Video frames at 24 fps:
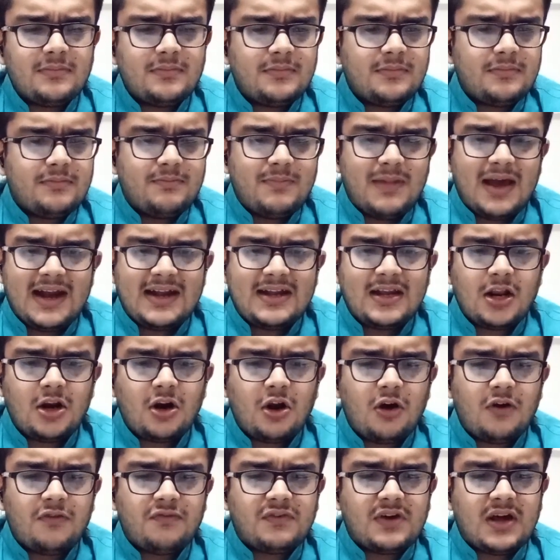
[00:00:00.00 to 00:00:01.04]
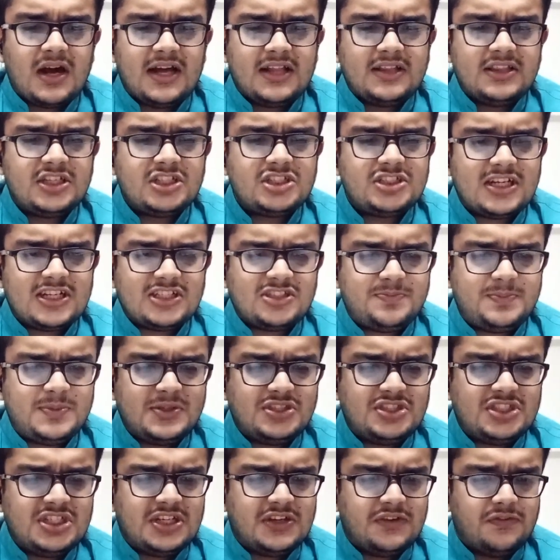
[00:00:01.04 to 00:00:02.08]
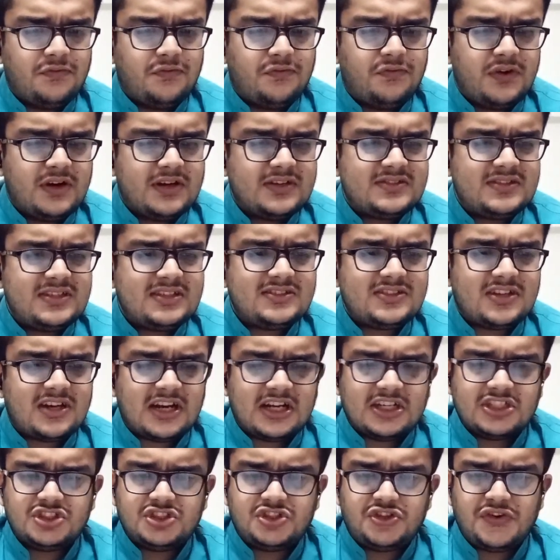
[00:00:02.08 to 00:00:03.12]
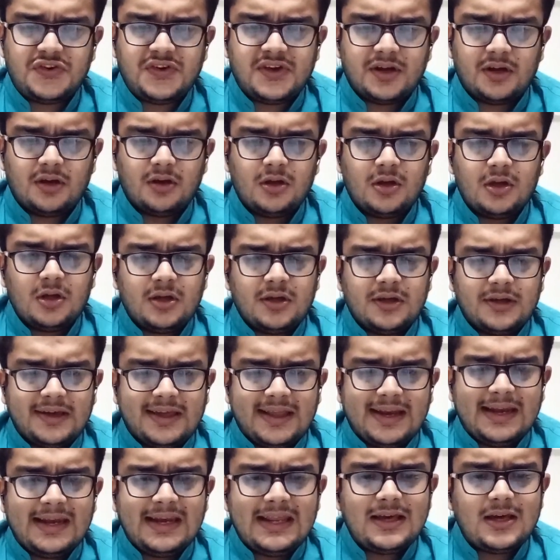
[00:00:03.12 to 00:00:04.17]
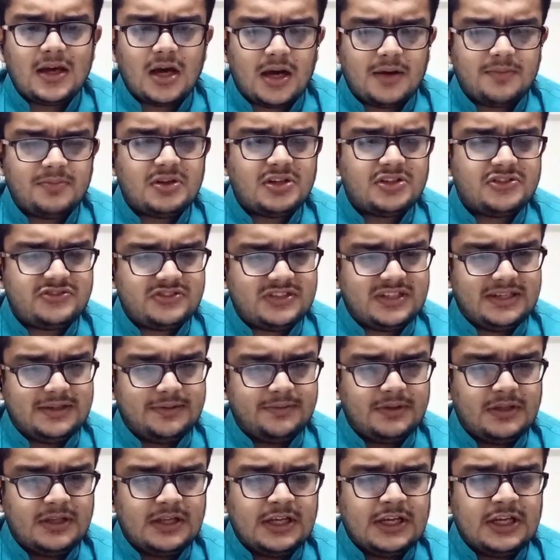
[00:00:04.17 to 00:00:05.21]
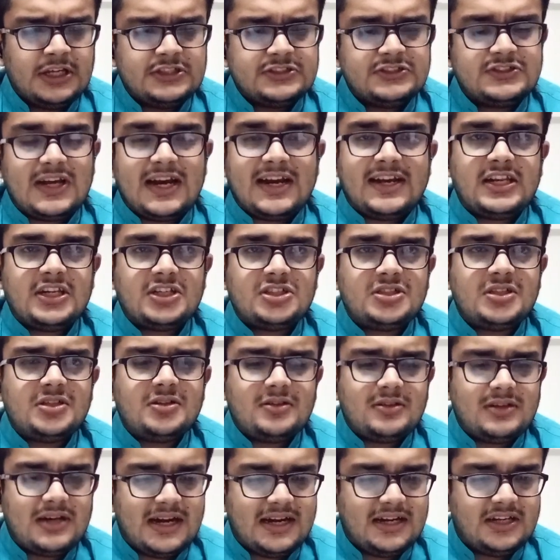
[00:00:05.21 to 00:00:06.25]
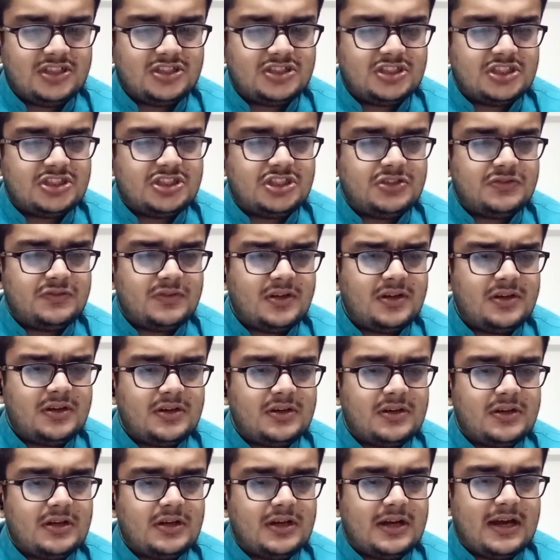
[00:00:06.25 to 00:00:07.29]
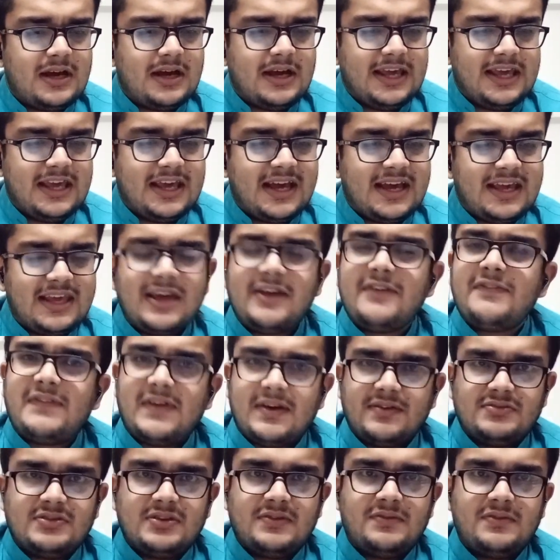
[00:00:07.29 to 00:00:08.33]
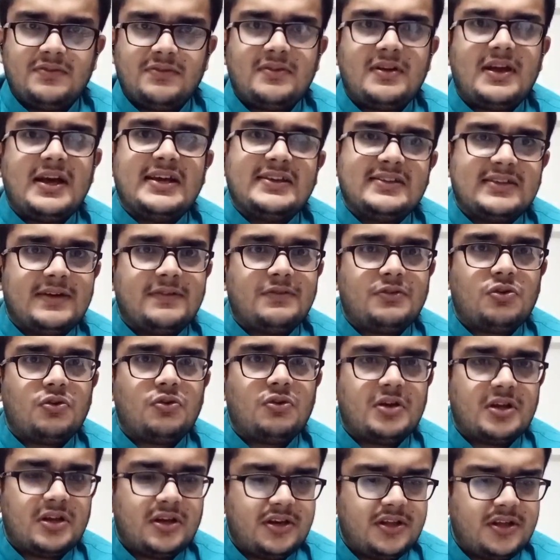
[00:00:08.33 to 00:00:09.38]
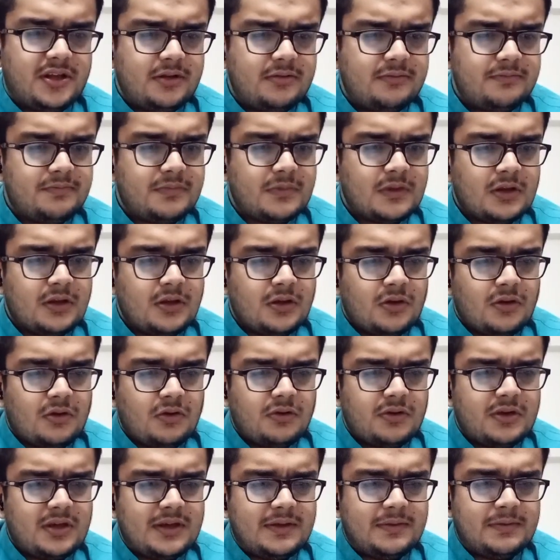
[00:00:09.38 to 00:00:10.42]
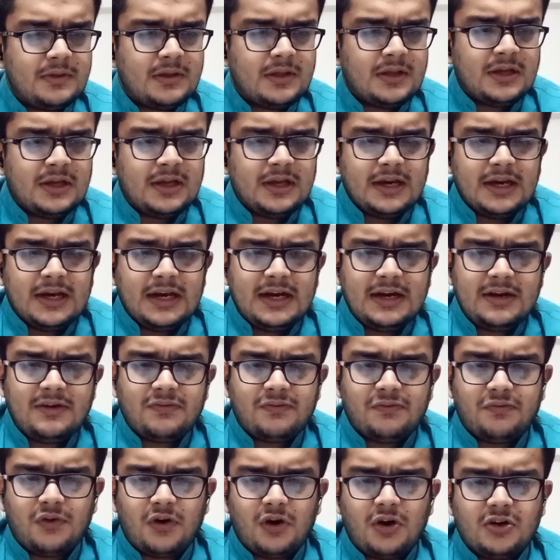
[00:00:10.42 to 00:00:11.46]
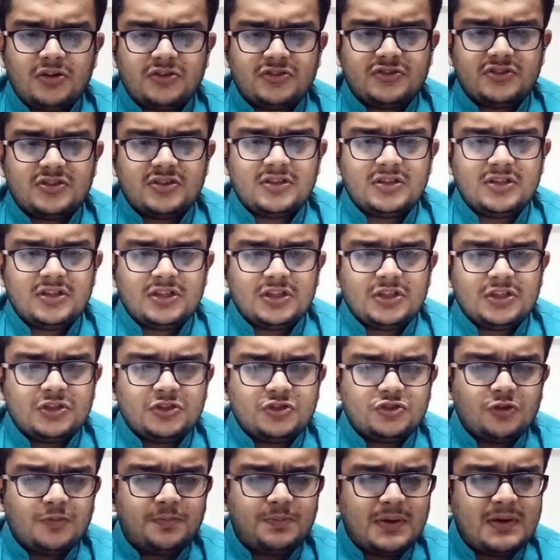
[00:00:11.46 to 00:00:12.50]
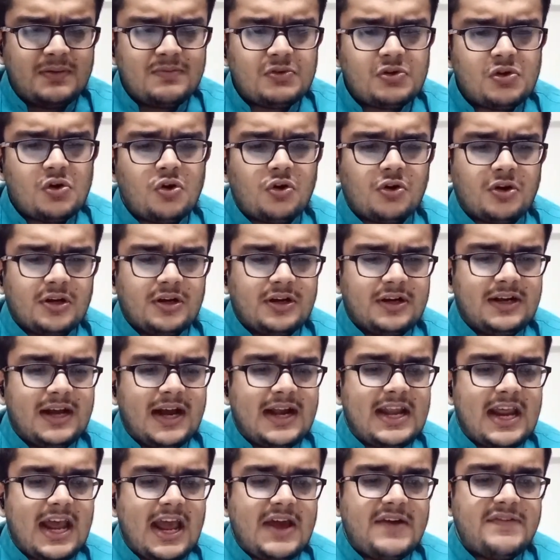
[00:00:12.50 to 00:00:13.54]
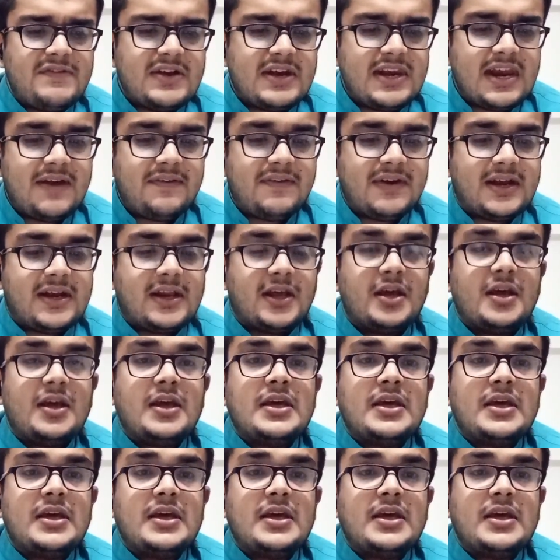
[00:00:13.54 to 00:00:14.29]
matter of Kantesh S.P.G versus Rashtriya Girni Khamgar Singh, citation 1961 AIR 571, as I have told earlier. Okay, it was Supreme Court that affidavit